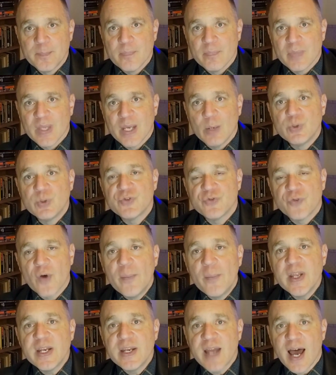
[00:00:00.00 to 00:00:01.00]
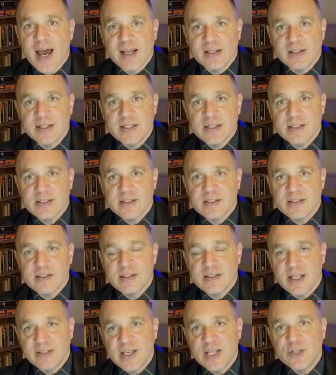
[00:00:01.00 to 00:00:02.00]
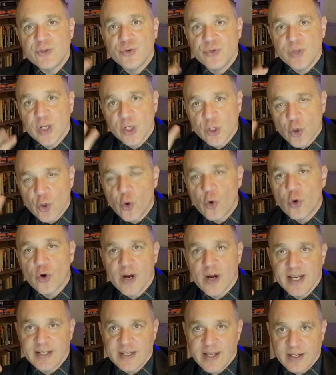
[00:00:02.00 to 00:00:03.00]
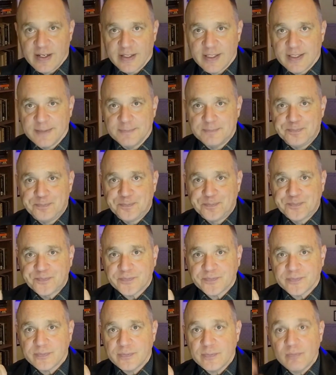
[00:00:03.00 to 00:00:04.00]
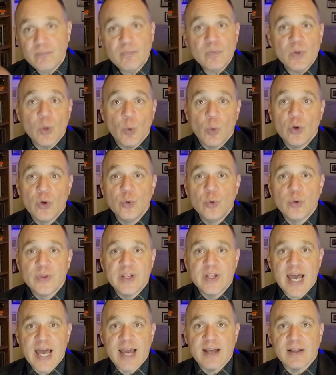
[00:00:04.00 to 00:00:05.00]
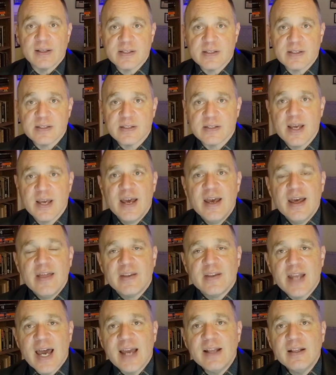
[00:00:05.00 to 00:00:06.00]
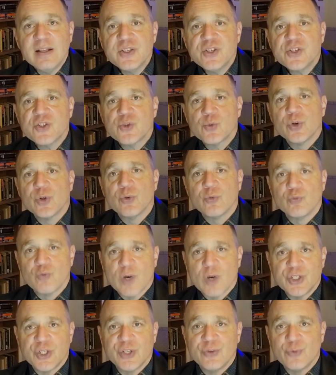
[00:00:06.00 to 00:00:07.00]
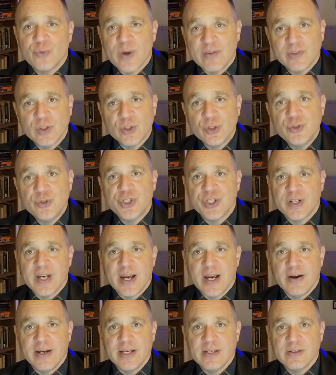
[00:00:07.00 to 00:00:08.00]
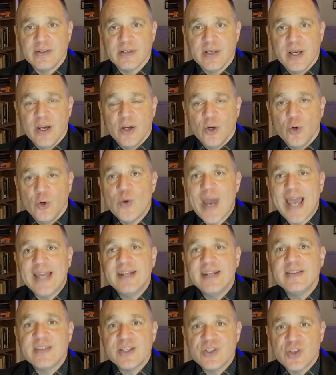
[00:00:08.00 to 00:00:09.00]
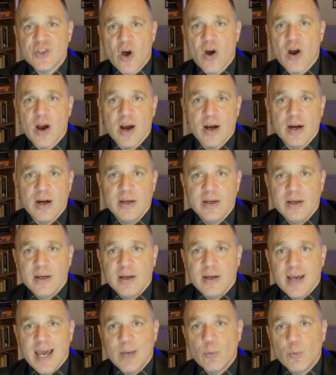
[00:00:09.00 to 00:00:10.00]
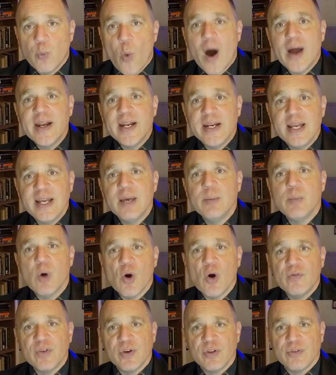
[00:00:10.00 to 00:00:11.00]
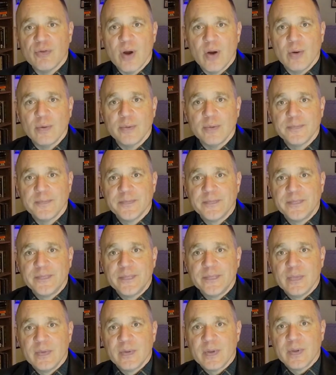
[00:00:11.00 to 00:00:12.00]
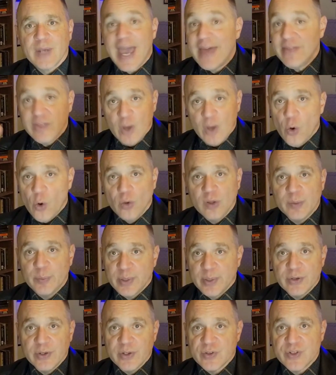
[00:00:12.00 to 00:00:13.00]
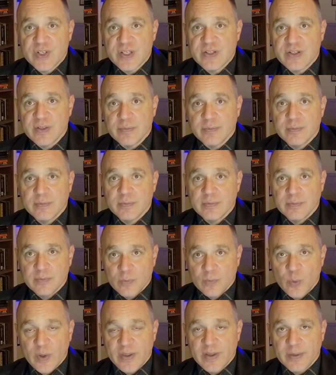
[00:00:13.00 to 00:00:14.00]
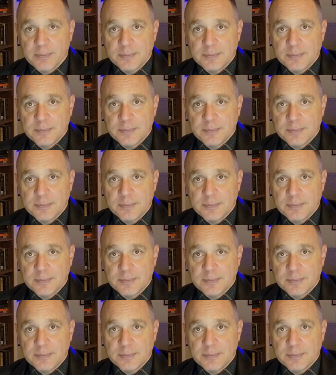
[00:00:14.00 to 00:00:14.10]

It was from the nihilists that they drew their core identity. Well, who were the nihilists? The nihilists were Russian revolutionaries who hated the Tsar and wanted him overthrown, and the whole imperial system with him.